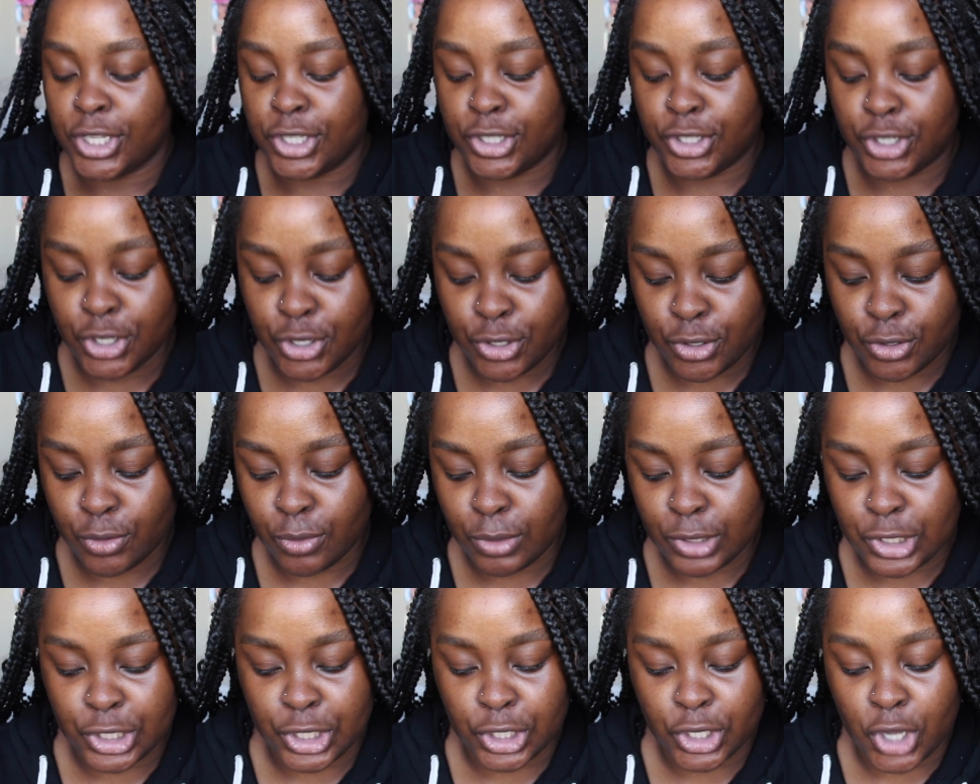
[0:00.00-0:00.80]

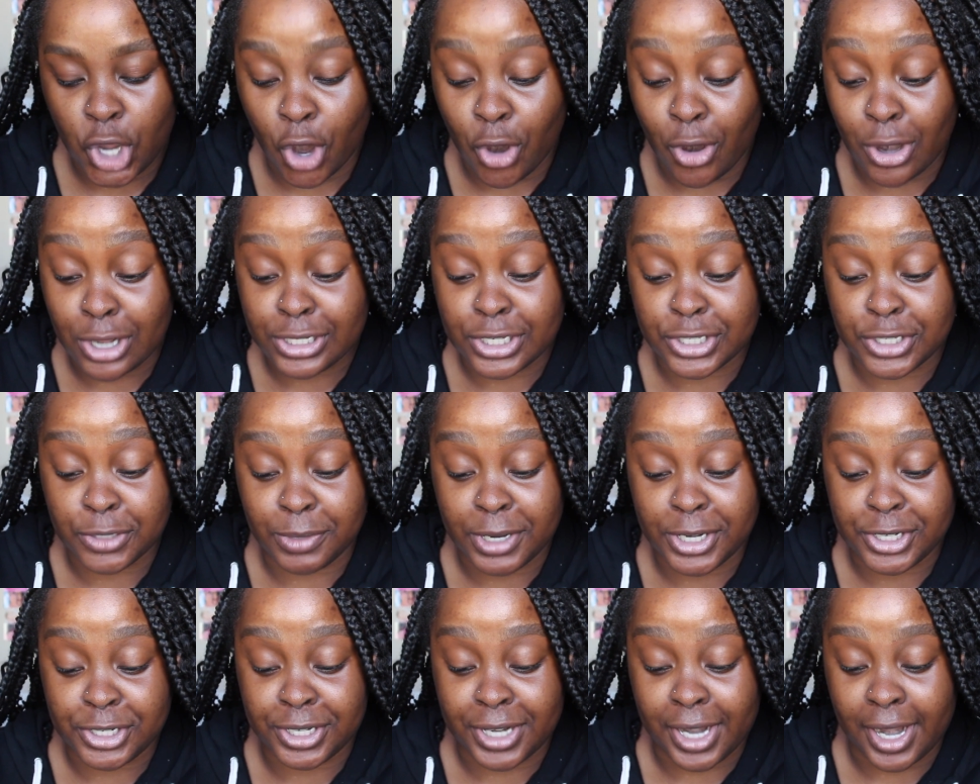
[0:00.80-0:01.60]
due to the current
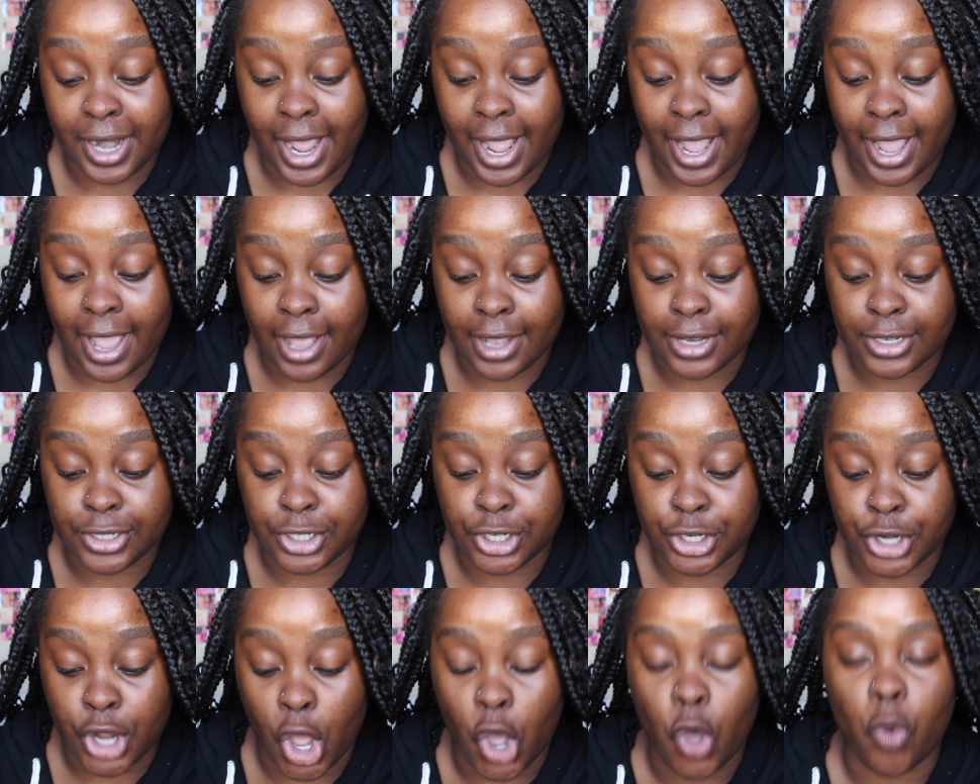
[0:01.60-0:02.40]
situation at hand,
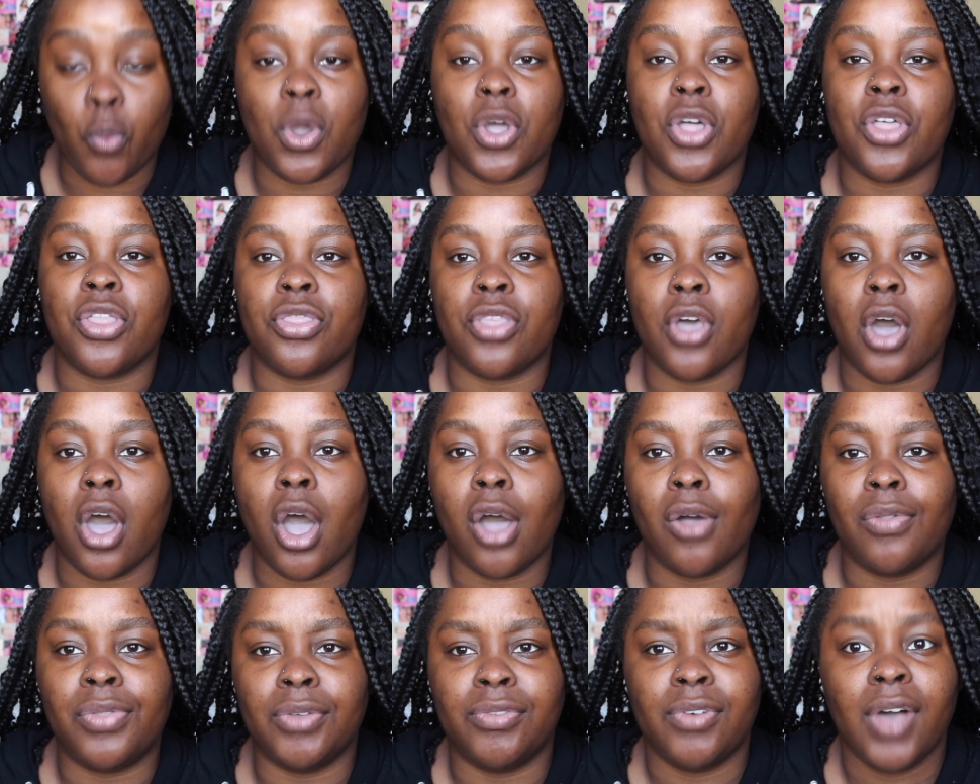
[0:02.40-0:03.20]
you know, with
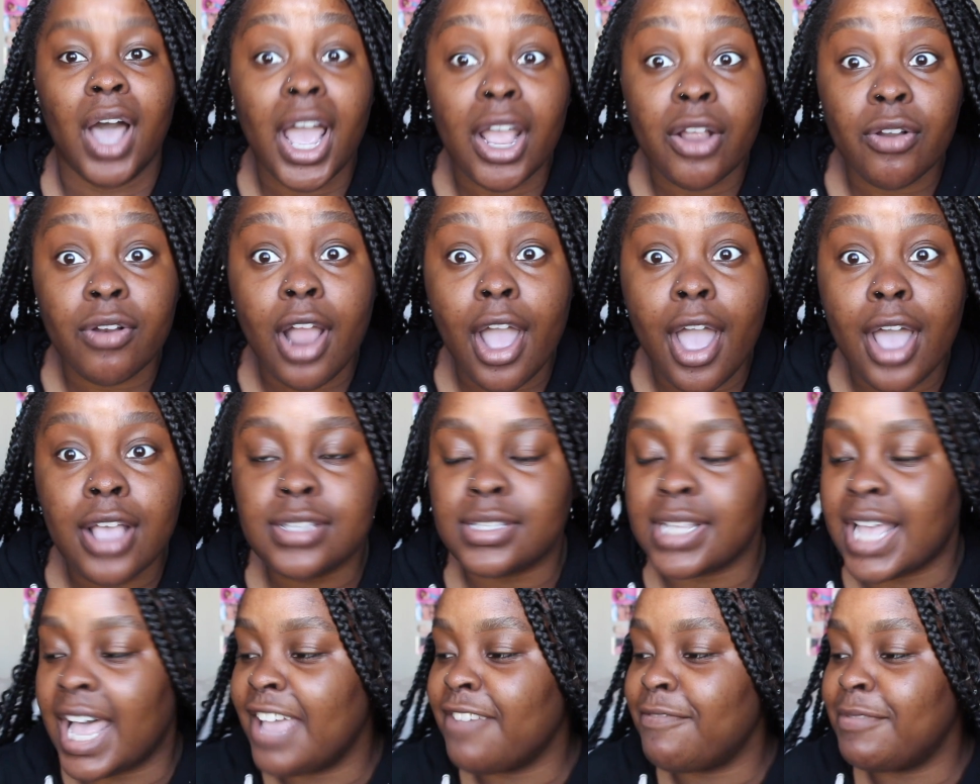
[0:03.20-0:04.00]
the
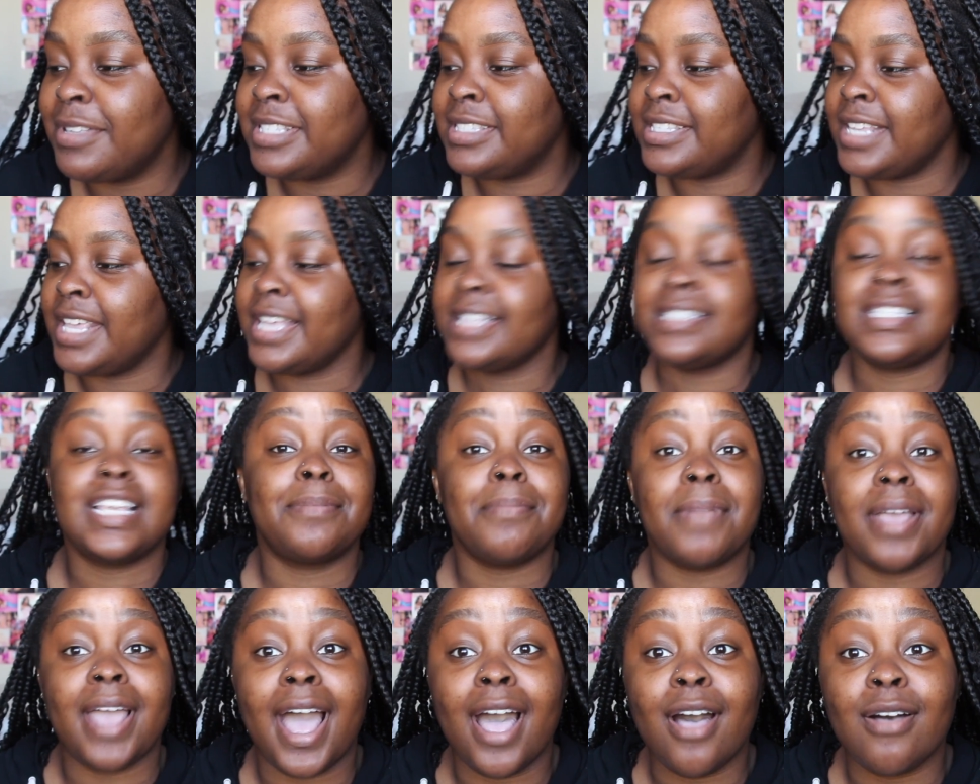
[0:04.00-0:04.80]
virus, I've been staying inside
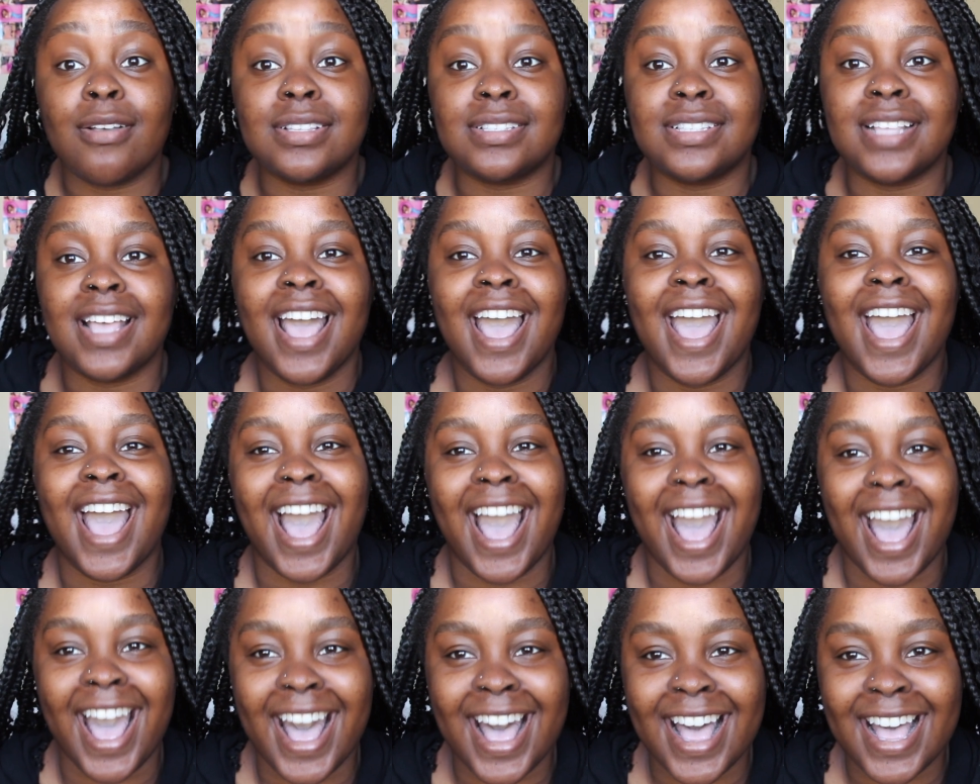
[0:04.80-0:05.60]
my house
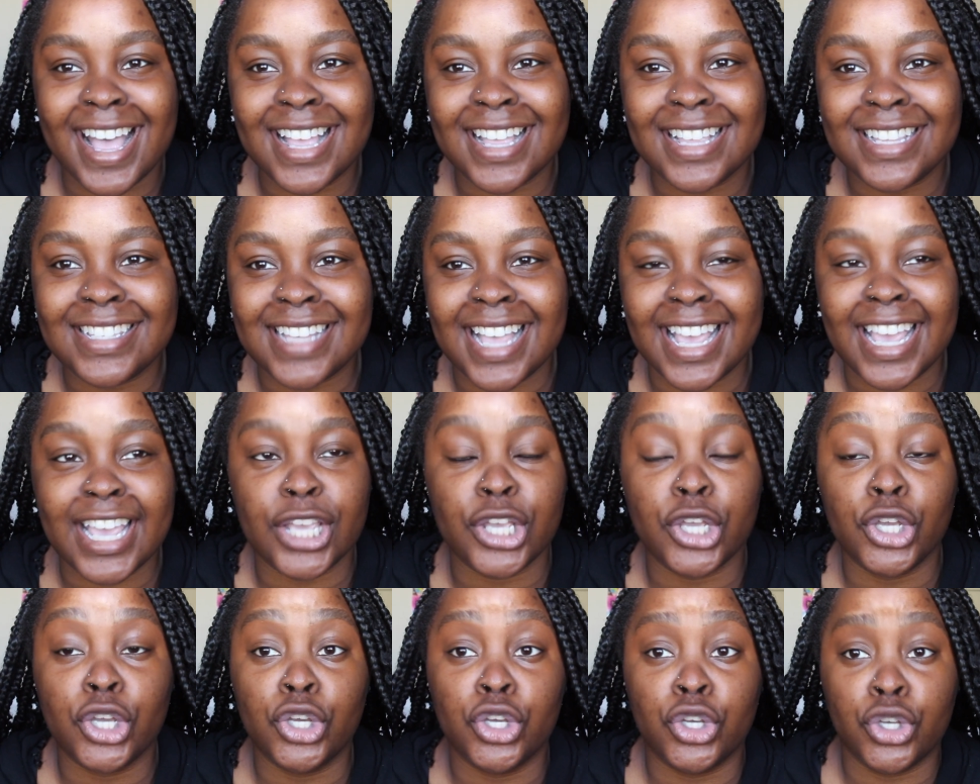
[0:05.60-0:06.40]
as
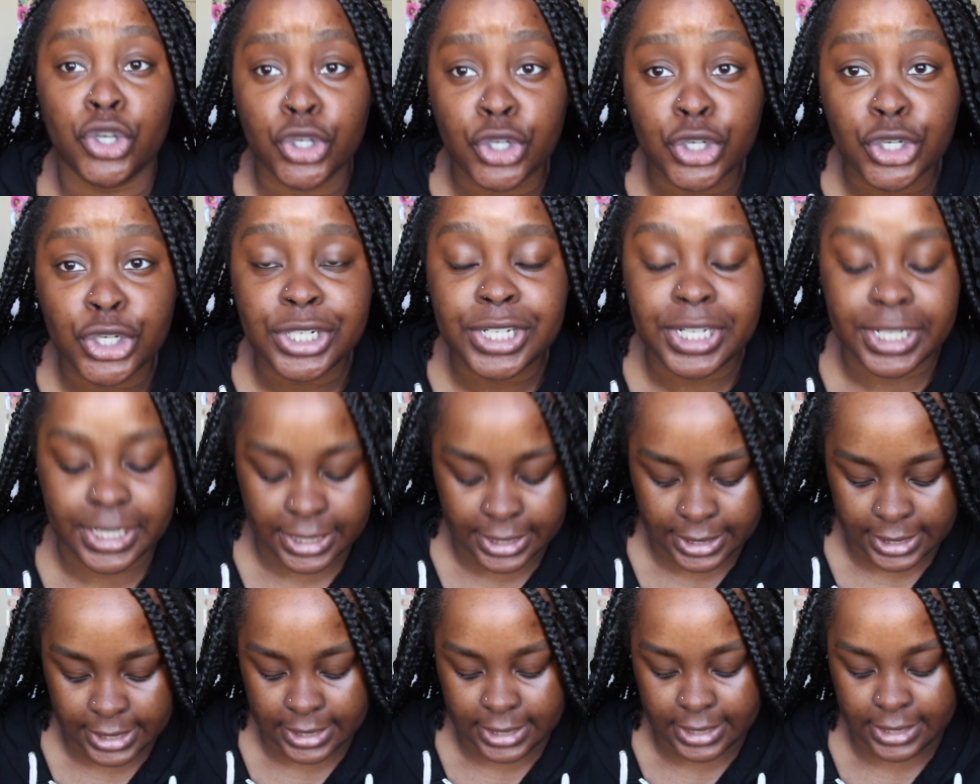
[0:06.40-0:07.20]
a good
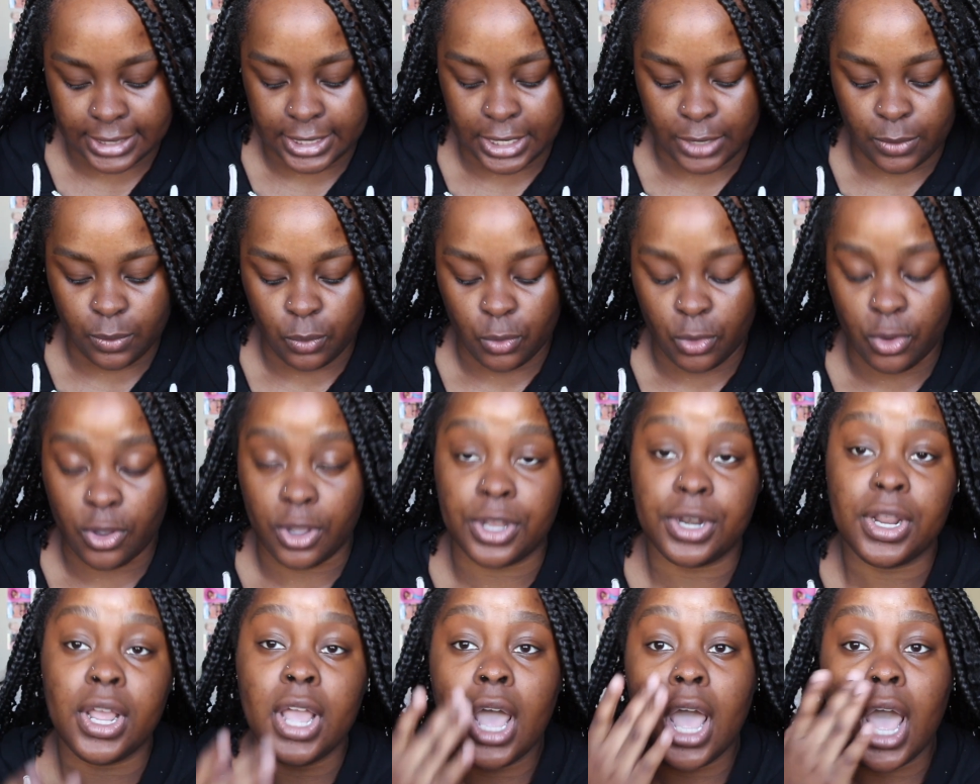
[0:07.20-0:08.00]
citizen
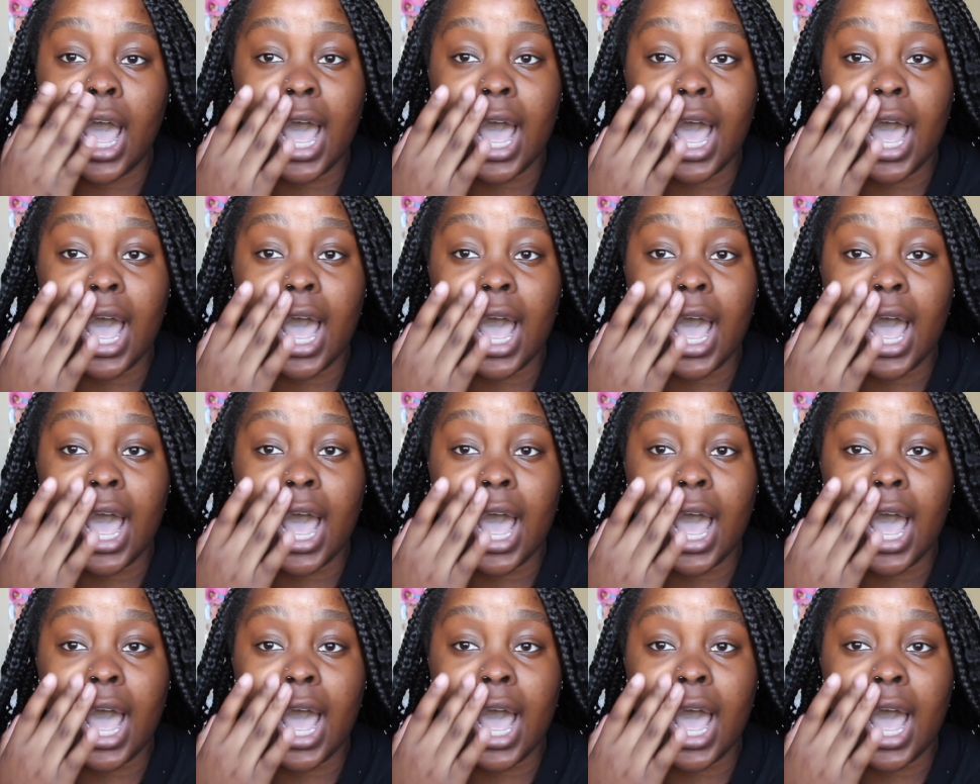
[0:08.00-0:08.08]
would.